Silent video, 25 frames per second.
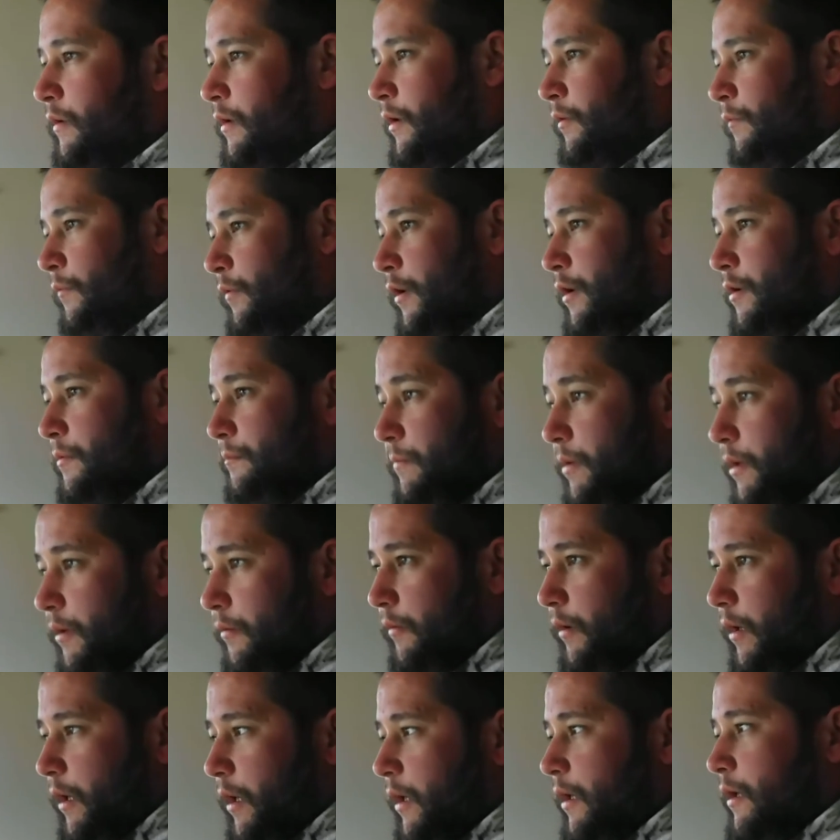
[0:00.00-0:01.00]
it wouldn't be
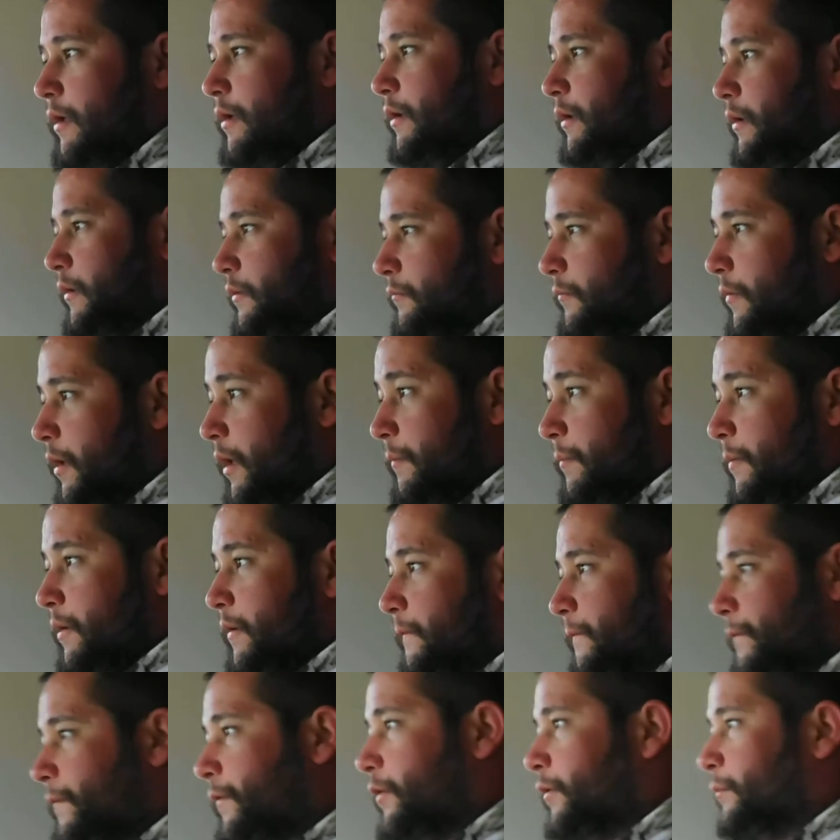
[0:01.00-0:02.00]
right and it'd make me
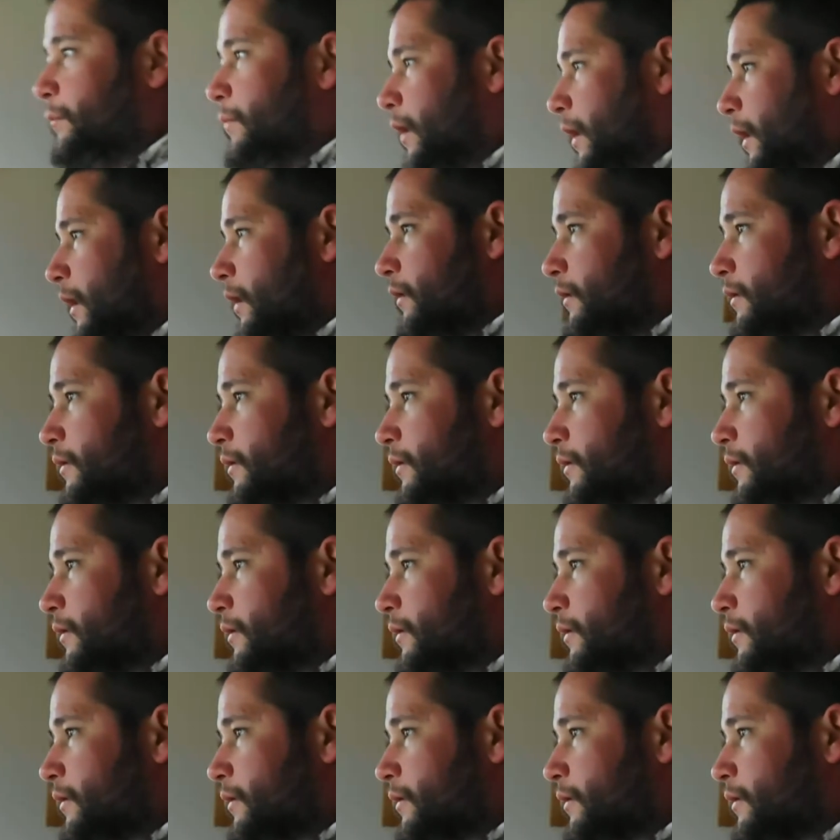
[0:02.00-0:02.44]
feel bad.